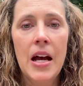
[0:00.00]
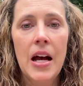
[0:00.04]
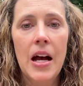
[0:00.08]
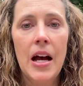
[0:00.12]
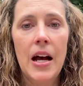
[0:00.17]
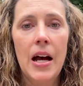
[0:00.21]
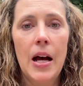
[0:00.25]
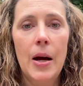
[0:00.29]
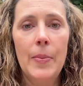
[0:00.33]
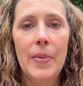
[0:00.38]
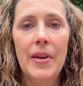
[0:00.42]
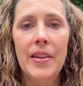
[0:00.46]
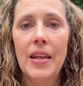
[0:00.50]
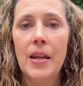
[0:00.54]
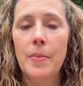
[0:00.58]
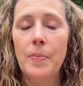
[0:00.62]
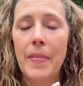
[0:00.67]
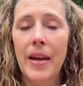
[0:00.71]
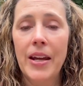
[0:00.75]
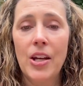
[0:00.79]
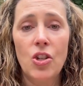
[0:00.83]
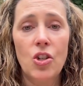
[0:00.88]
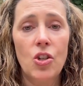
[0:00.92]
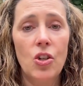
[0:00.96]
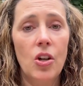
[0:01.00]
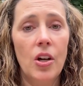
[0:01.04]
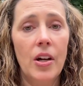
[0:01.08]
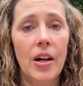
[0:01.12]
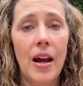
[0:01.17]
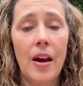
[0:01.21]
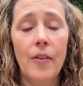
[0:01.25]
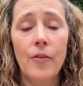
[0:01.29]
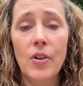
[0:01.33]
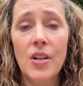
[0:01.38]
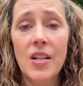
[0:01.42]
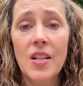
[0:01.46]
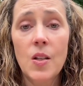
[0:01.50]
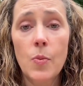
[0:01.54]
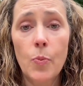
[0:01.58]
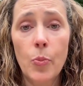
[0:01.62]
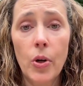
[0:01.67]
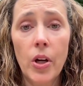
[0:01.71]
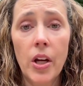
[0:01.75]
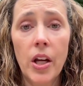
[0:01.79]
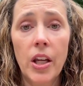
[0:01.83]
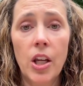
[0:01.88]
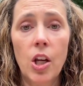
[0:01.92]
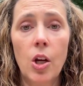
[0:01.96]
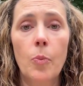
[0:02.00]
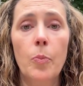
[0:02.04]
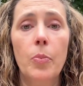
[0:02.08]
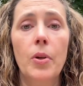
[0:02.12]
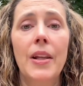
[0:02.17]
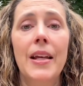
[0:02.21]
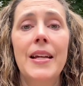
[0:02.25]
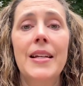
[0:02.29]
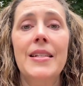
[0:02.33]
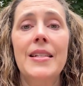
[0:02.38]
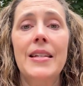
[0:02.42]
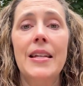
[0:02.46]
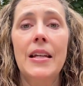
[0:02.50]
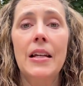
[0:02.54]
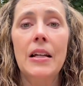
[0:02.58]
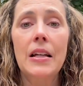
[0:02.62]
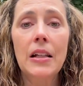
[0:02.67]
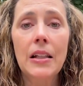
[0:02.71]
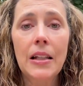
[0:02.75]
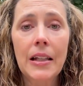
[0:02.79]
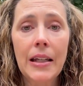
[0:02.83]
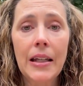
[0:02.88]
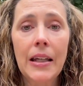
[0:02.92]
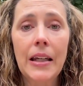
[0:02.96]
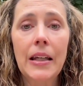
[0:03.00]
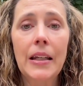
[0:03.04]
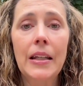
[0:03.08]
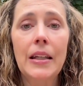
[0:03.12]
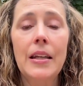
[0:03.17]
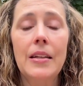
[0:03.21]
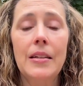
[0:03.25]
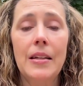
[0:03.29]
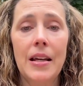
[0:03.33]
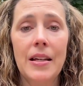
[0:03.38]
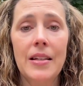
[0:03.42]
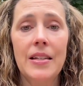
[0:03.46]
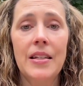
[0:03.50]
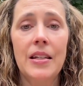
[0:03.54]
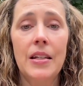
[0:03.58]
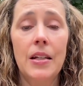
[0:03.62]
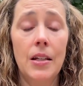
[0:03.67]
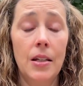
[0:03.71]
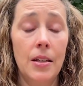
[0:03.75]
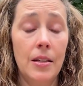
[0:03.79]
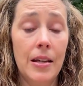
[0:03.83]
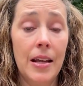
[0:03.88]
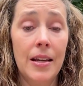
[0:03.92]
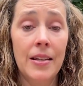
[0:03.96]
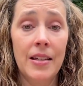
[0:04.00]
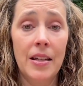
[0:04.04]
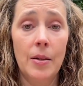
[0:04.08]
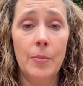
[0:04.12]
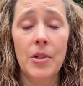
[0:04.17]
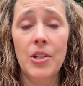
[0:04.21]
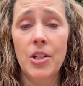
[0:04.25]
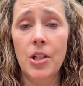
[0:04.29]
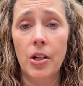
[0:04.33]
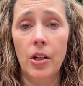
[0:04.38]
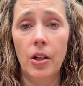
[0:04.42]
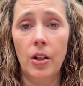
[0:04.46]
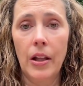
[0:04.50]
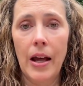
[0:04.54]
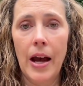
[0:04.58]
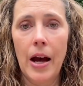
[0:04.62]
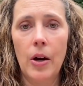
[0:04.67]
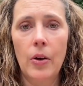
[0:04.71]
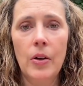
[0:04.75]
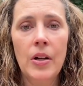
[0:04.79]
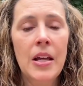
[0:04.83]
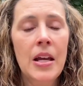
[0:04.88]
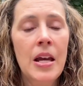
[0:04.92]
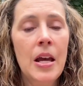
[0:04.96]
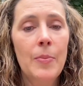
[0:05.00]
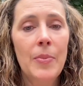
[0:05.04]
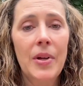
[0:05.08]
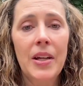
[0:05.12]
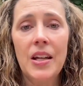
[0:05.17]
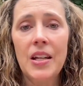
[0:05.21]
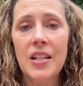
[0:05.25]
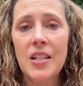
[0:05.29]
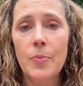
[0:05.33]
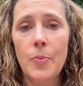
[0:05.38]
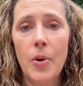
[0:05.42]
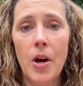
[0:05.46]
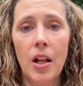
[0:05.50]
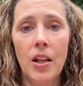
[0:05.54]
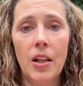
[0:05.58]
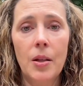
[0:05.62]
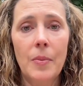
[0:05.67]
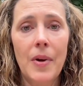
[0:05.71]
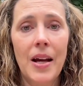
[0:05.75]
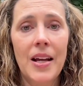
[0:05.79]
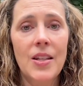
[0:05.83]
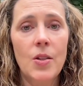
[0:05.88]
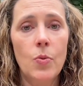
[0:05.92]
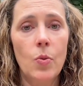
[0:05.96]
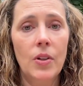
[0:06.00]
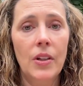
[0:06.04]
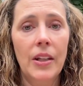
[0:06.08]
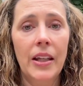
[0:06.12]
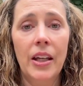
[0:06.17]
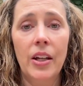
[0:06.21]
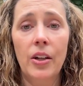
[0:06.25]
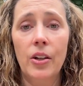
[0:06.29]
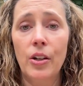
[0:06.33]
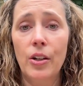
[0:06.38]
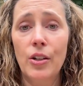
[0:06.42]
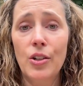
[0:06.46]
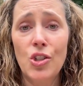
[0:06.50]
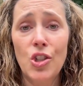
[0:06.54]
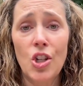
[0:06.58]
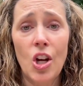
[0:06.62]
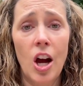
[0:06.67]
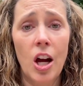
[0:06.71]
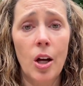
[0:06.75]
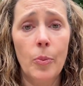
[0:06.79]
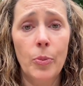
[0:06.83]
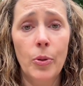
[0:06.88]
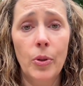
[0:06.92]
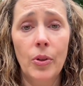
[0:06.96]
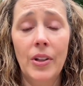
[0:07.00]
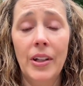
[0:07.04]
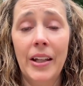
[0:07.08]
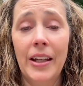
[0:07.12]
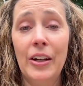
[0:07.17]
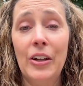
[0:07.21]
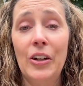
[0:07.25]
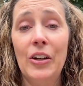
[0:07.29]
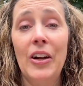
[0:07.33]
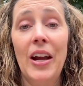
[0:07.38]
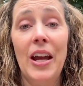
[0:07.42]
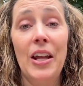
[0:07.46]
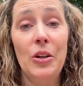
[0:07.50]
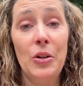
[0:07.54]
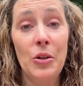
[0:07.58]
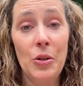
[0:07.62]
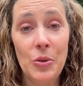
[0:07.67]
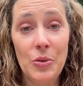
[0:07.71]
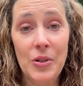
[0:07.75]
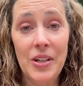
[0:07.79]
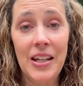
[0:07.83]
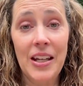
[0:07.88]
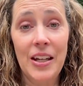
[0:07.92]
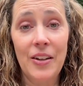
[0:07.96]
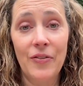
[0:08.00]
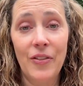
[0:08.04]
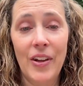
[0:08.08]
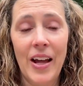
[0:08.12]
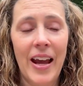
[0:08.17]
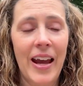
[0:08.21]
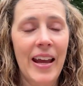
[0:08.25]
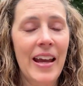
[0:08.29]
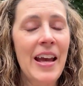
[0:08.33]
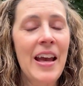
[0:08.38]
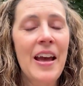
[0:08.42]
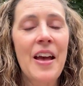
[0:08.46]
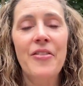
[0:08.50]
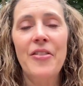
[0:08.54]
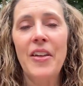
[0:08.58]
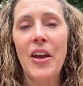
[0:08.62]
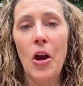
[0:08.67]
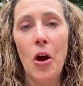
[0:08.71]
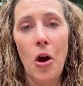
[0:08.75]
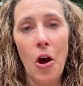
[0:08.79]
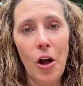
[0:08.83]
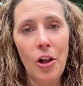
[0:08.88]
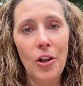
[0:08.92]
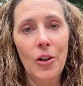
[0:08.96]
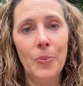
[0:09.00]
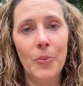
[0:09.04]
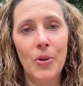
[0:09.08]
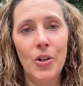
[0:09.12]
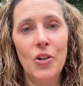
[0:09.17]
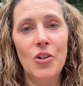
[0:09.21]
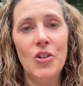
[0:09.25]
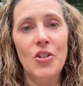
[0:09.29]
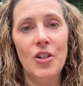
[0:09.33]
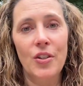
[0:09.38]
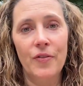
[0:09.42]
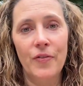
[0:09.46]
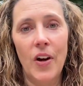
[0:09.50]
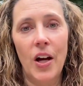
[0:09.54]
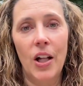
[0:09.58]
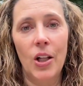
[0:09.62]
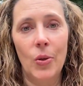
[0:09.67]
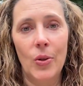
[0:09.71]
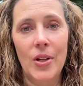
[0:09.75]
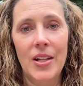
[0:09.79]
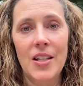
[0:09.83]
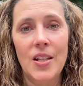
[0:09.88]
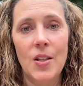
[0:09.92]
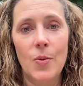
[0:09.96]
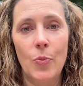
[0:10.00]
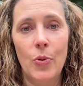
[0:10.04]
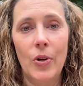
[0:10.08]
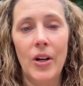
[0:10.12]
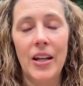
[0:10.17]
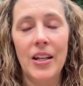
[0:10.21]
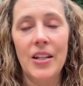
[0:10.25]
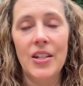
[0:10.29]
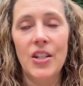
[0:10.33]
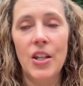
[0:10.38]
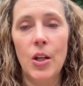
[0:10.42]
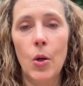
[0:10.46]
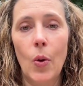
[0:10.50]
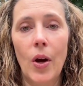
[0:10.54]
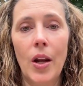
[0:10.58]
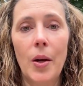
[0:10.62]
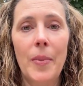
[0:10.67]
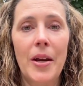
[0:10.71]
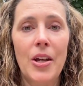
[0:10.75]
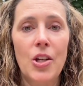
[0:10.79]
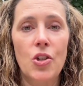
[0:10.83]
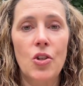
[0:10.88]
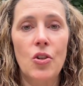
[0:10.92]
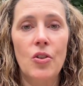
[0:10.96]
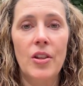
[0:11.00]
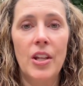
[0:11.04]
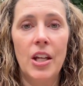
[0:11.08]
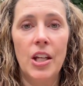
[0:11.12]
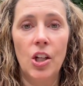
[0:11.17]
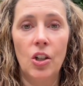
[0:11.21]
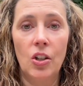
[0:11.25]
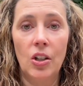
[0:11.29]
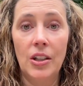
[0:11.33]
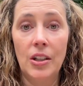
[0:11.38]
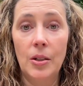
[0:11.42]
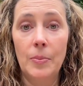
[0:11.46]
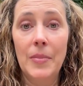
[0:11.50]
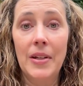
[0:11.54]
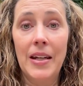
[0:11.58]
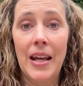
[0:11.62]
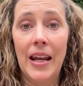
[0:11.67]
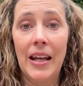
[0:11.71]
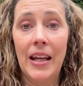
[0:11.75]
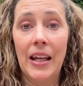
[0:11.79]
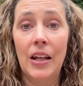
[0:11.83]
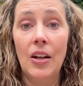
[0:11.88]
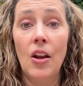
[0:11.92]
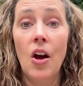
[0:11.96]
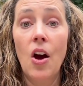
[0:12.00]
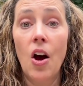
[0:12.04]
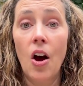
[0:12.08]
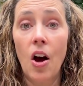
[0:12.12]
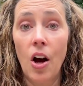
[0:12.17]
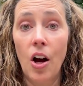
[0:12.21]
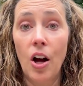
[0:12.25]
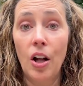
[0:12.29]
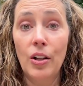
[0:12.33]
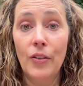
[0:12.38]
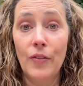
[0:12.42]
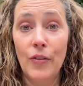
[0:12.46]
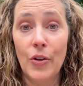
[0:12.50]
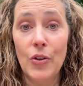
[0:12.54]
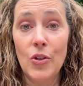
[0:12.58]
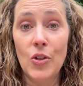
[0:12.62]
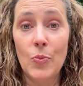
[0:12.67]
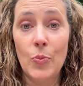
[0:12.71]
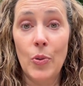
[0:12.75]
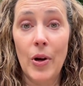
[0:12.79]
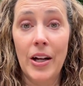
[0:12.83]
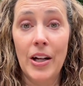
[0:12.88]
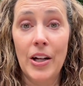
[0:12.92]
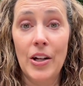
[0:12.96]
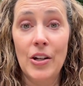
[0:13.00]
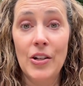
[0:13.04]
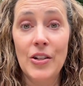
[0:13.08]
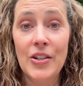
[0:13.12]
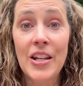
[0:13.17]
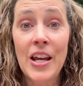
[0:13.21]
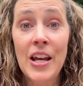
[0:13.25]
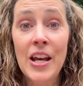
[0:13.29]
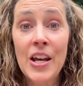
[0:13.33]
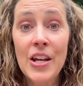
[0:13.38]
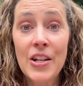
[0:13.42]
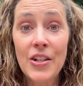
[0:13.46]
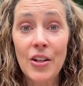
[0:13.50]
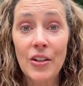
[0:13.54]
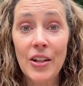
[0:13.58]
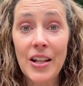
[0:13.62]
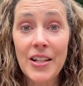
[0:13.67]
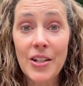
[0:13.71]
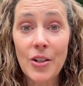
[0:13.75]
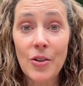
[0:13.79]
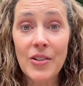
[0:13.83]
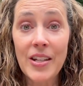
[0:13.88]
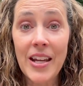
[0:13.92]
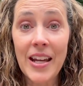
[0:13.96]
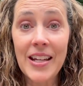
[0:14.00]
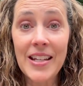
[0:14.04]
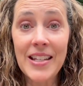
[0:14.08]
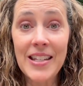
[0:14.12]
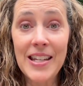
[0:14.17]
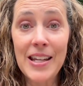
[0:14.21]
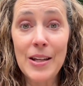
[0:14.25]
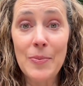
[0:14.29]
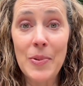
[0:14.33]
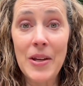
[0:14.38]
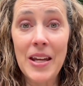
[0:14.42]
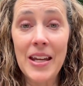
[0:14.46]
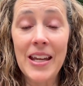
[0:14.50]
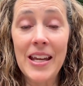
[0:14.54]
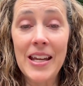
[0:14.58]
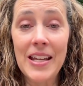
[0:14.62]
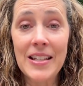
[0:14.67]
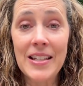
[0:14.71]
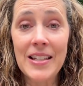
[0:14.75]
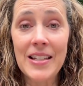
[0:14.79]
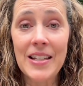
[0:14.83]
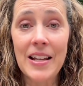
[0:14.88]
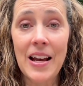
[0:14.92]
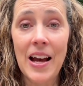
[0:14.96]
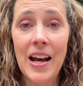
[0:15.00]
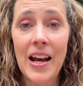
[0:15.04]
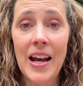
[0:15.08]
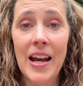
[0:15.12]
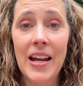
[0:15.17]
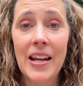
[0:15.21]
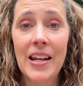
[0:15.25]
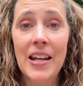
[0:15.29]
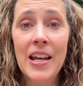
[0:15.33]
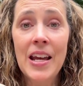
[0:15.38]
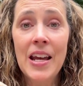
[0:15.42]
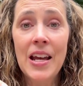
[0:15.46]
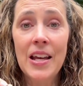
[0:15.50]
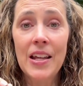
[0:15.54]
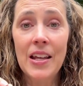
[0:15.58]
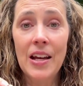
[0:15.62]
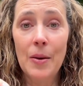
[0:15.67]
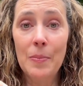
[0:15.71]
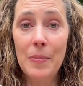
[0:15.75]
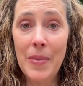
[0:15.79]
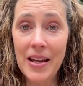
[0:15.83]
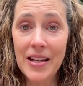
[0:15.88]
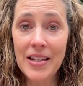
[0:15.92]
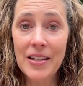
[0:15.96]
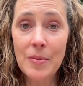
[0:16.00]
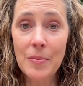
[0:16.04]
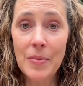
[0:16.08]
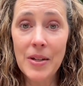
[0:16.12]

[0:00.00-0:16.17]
And then make sure every spring you're placing clean nesting material out, because pollen mites will linger, chalk brood linger, and Houdini fly. They all emerge the following spring. So you want to make sure that you're eliminating all of those predators. So let's go take a sneak peek inside a mason